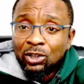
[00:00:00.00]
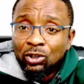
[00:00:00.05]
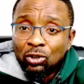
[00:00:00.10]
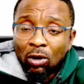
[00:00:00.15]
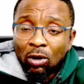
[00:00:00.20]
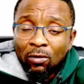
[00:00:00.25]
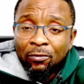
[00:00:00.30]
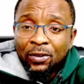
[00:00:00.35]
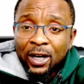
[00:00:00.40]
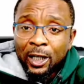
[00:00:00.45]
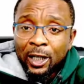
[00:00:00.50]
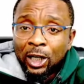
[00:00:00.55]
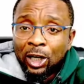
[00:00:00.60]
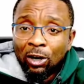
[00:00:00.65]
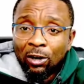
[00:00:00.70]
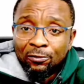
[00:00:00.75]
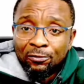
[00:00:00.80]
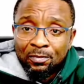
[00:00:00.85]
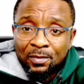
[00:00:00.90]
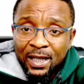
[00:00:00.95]
of
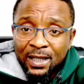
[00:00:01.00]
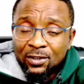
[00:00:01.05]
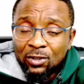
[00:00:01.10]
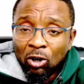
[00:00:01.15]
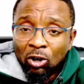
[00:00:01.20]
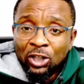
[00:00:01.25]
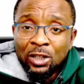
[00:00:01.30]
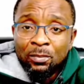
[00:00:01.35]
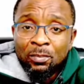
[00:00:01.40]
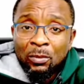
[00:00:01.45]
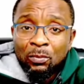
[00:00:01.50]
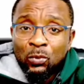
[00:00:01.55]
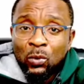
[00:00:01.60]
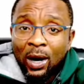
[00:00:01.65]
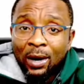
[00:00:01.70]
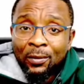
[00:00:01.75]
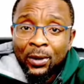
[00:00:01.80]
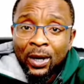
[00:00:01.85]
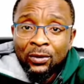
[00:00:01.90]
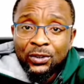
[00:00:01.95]
government or the people
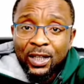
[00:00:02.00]
around there,